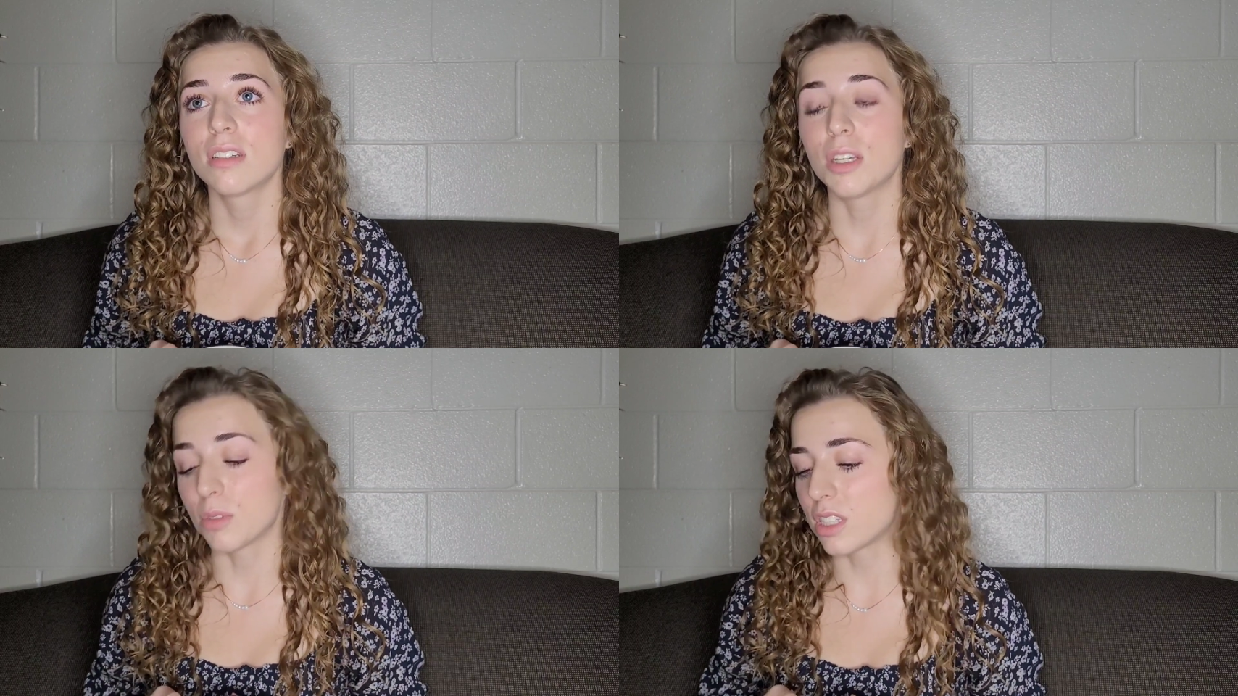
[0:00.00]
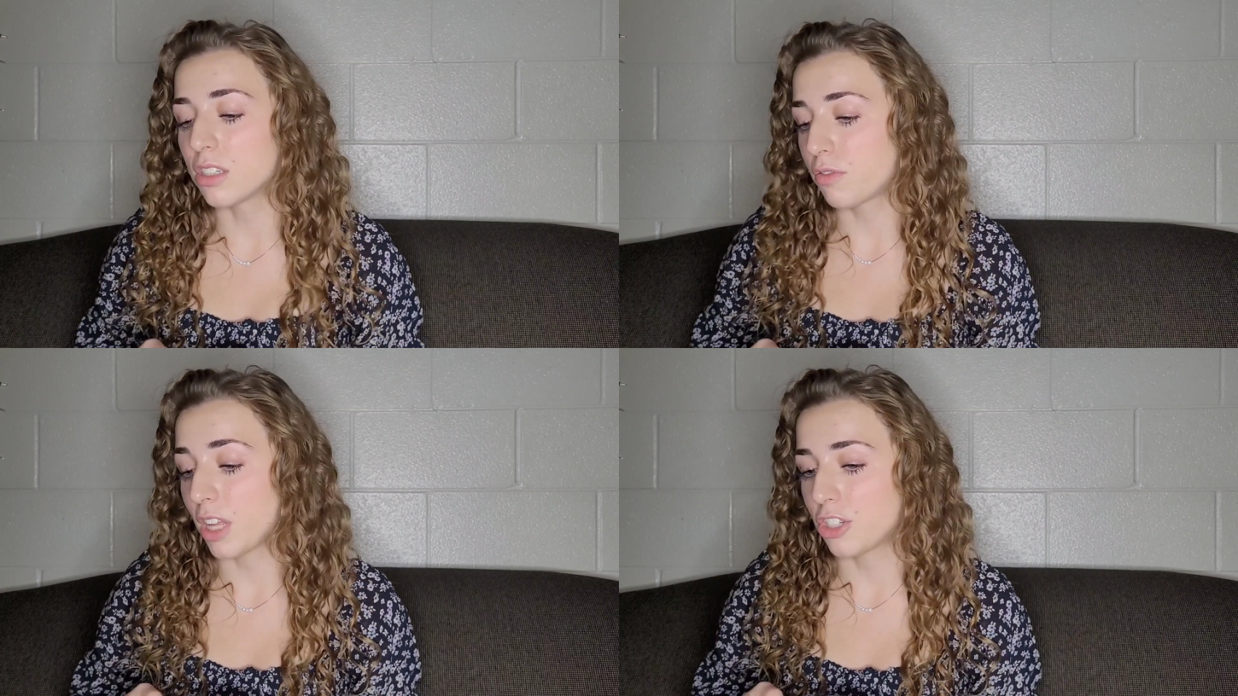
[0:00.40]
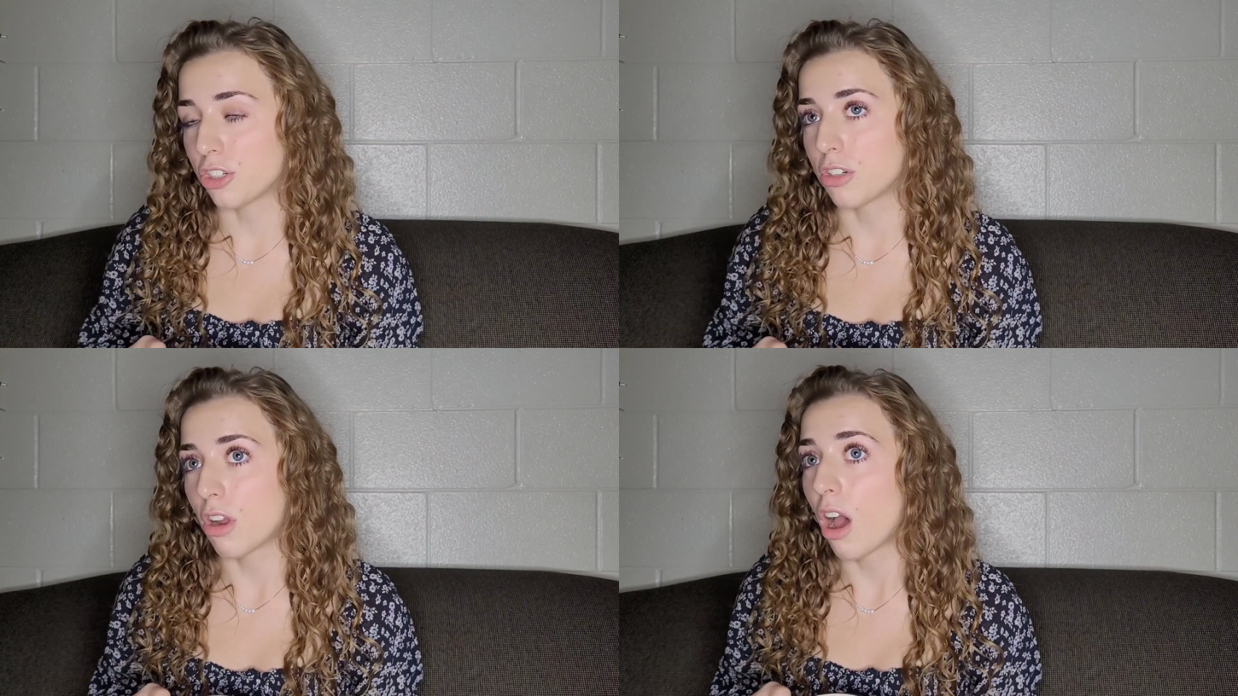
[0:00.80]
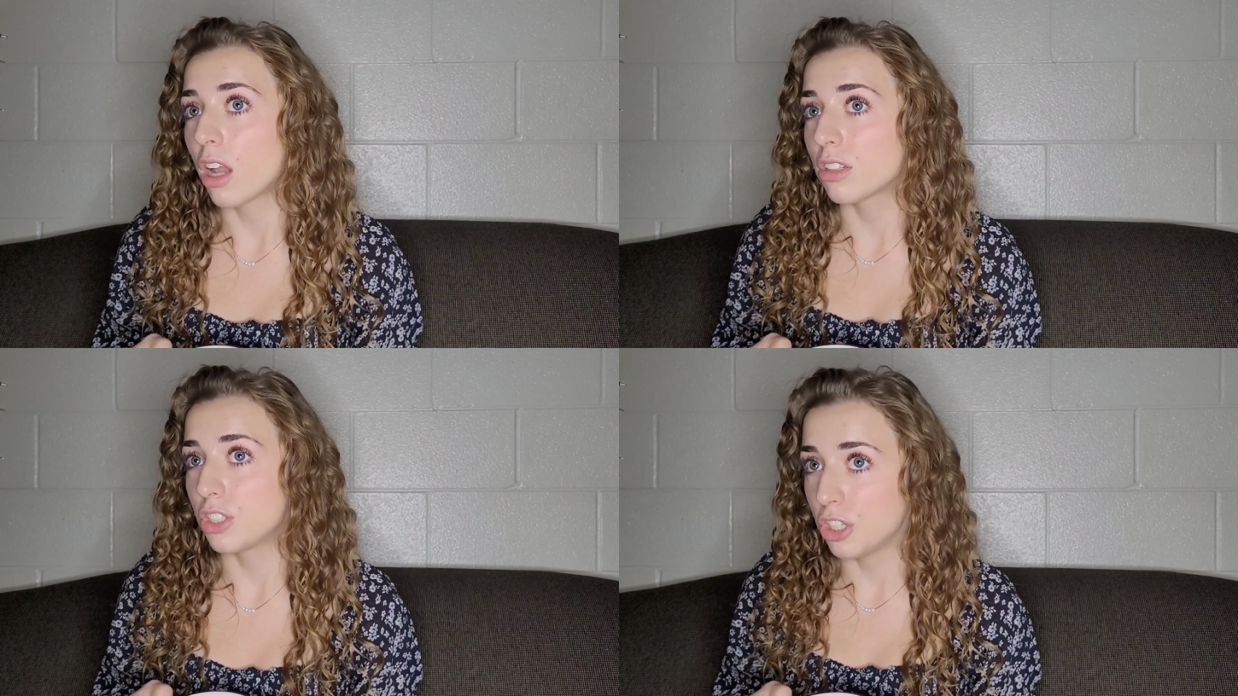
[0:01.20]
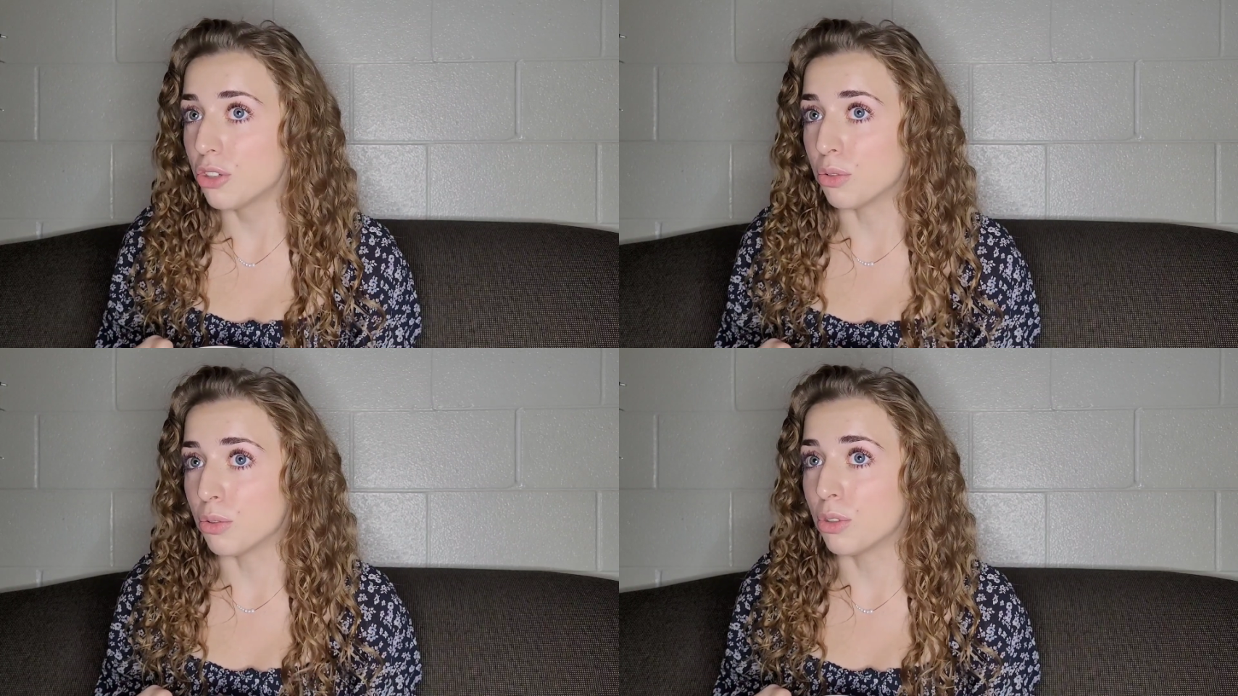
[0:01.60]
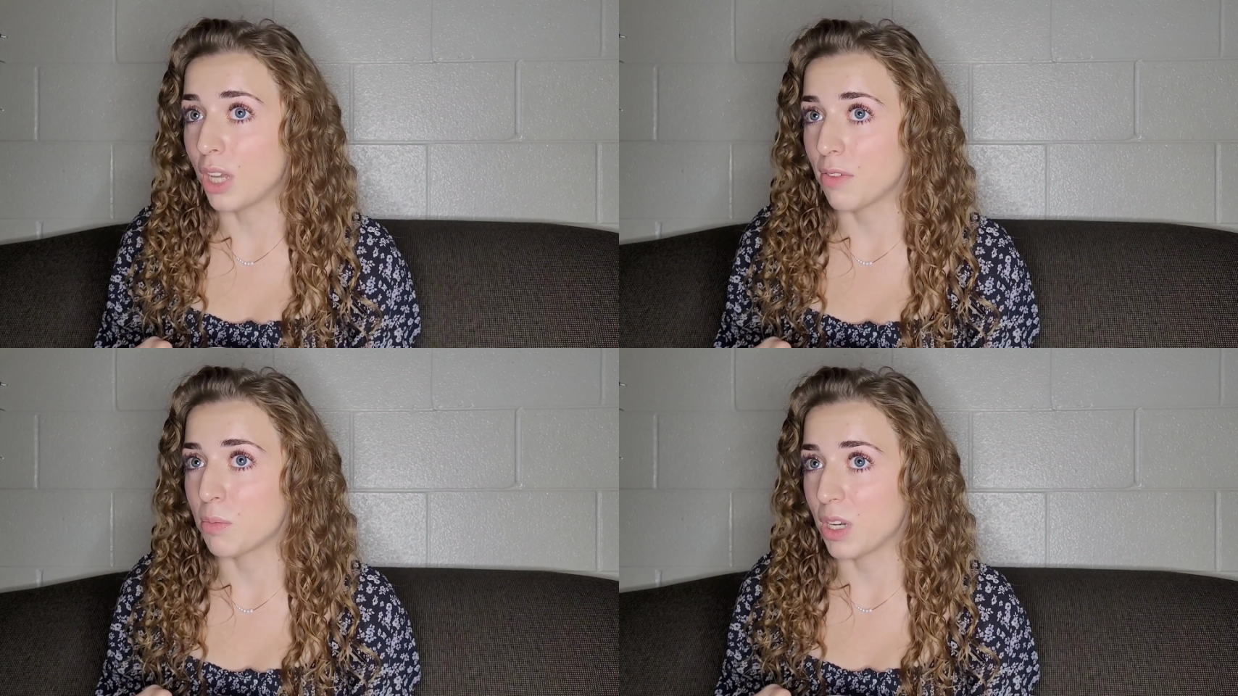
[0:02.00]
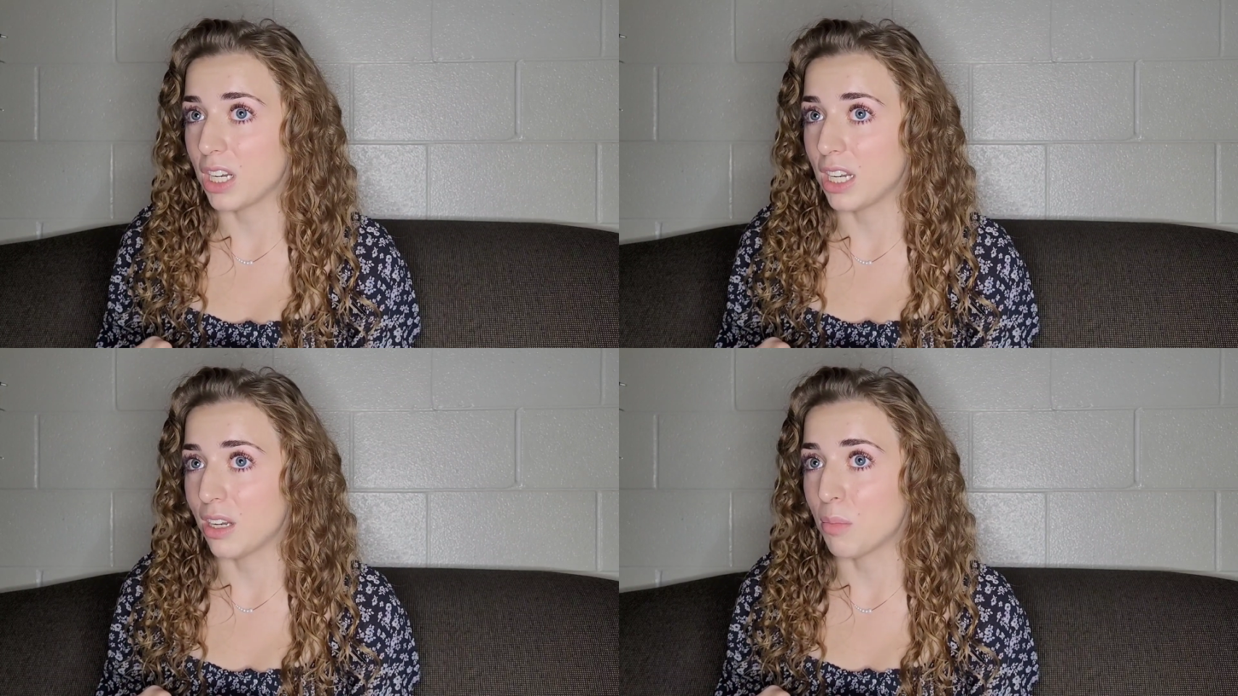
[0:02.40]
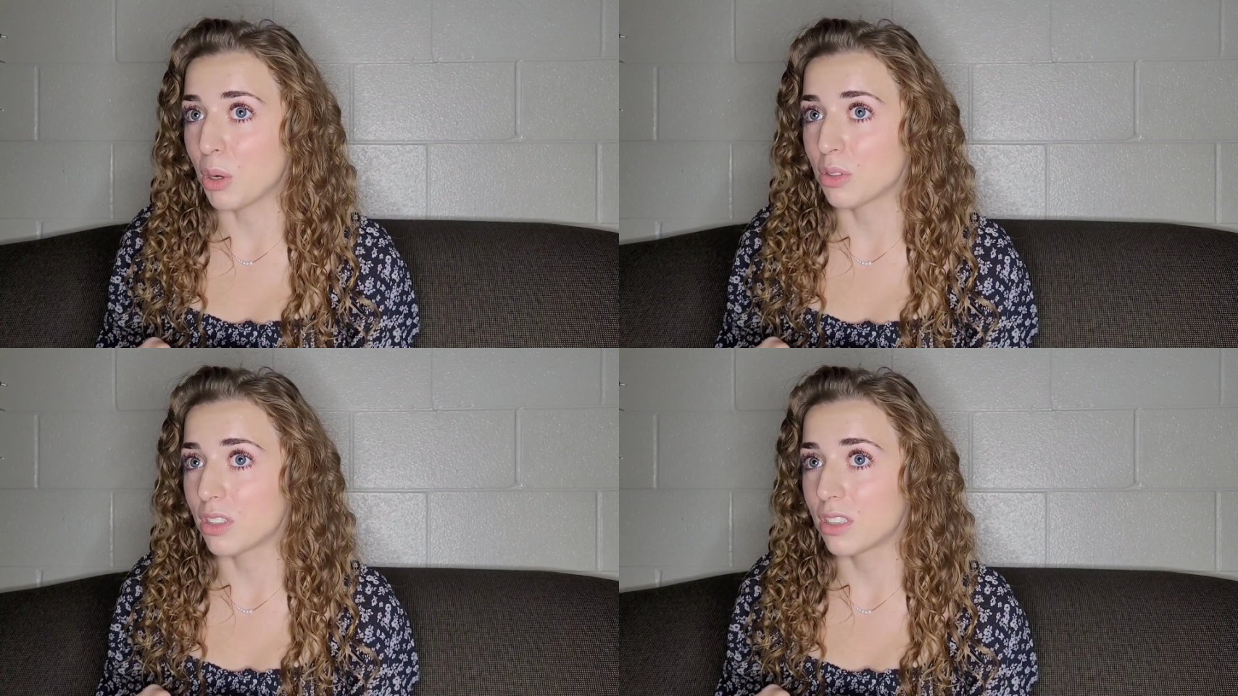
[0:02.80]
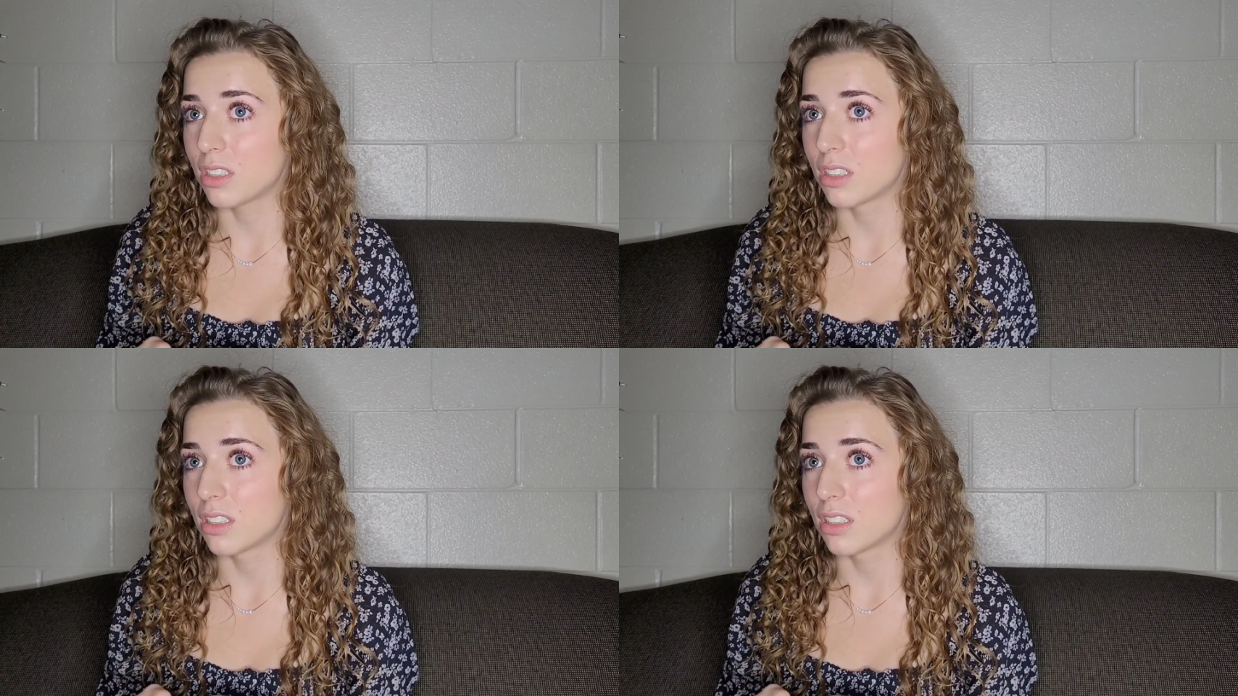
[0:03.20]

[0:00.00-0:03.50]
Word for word: It was Linda Fletcher, not you, who gave him what he needed most.